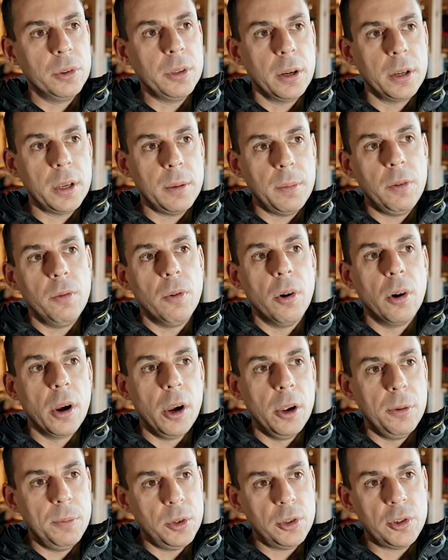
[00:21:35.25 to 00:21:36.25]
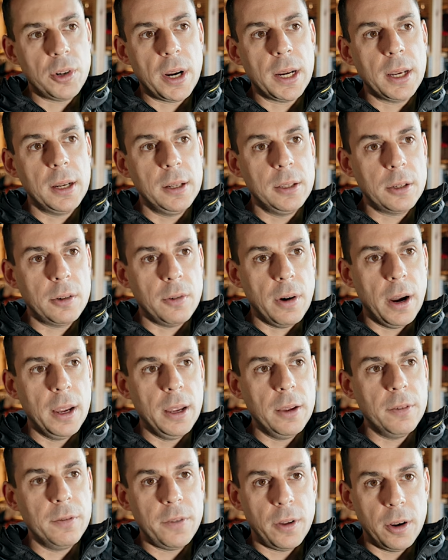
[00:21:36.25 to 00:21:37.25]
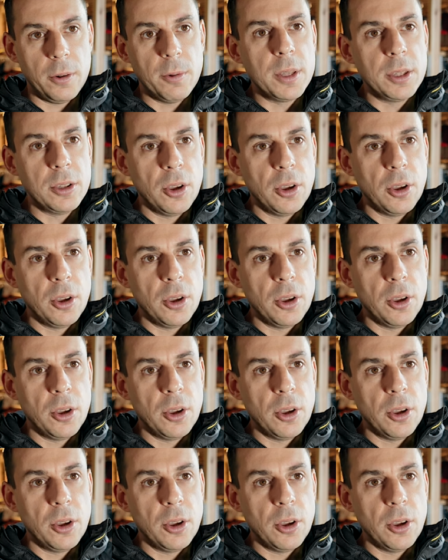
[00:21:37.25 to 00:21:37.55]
Don't get me wrong, open tracking is great and following